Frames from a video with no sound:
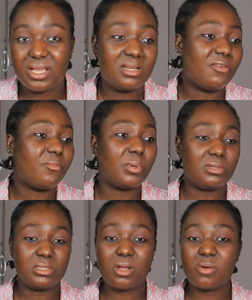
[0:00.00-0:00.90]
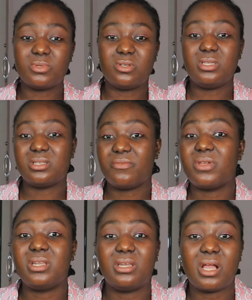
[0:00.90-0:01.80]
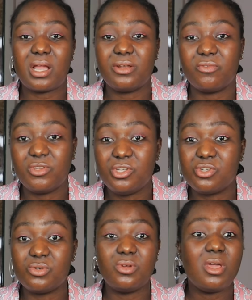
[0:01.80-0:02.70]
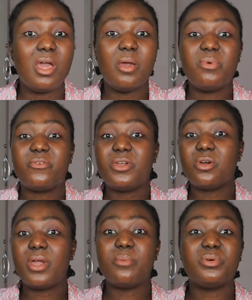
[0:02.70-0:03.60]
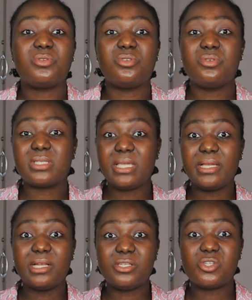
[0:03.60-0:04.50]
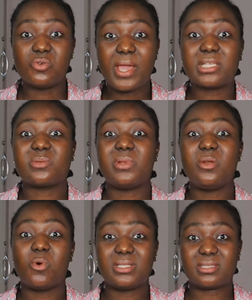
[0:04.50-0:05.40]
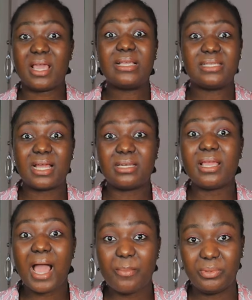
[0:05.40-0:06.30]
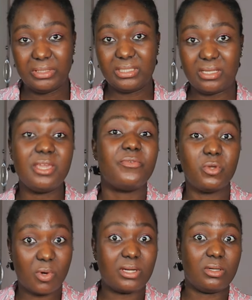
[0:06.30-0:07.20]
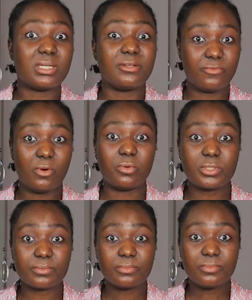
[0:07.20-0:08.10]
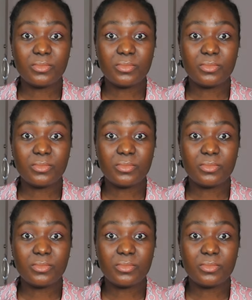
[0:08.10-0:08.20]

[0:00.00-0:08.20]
And if police comes to intervene in that kind of issue, before you're able to use English to explain what exactly happened, if you are not at fault,